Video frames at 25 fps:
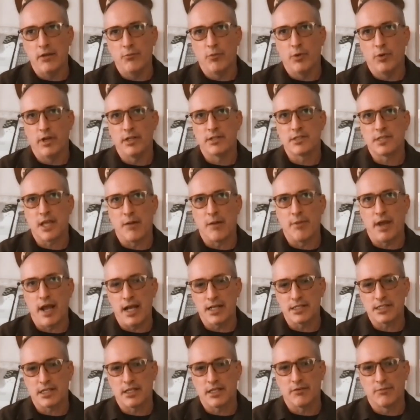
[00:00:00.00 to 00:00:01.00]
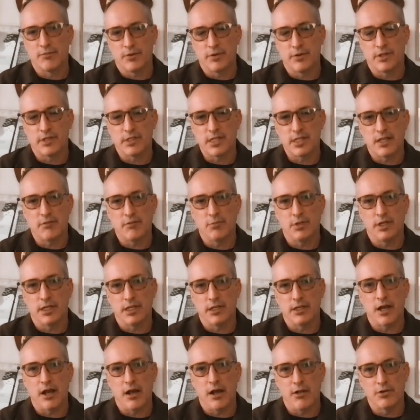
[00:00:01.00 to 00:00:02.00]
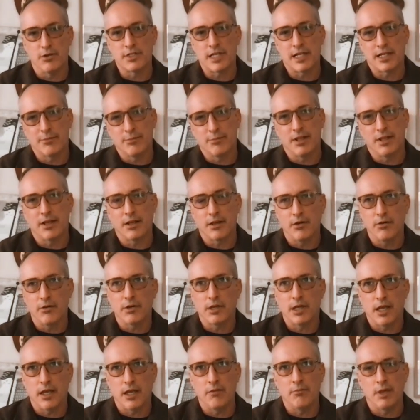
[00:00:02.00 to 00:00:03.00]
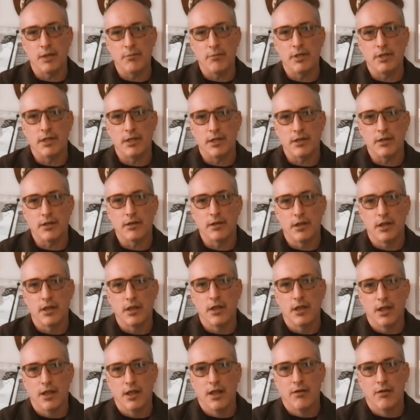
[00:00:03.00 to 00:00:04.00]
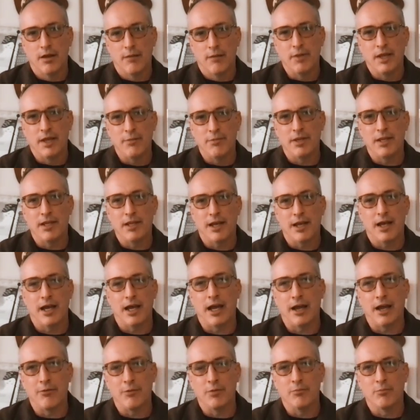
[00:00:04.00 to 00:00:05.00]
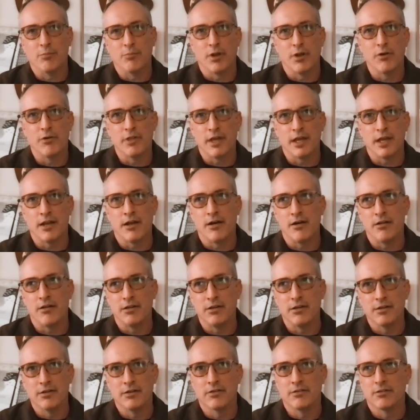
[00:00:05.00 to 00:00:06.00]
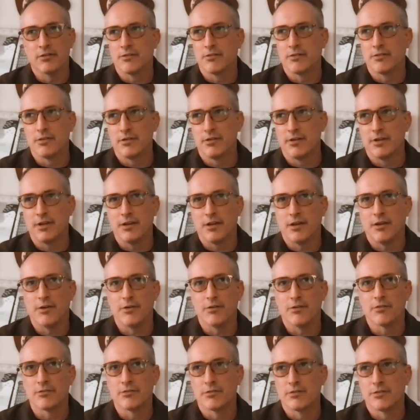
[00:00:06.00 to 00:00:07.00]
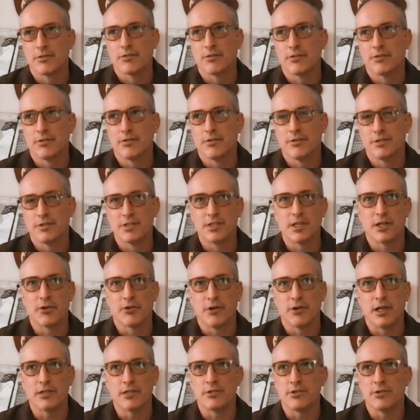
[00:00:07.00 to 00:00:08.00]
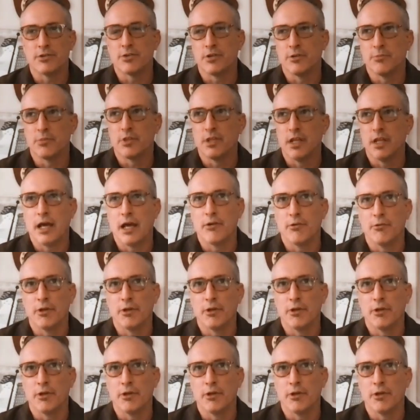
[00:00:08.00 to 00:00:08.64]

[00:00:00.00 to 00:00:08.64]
when I'm asking for the $10 million. I can be like, okay, maybe I blow that all on, cigarettes or something. Yeah. I don't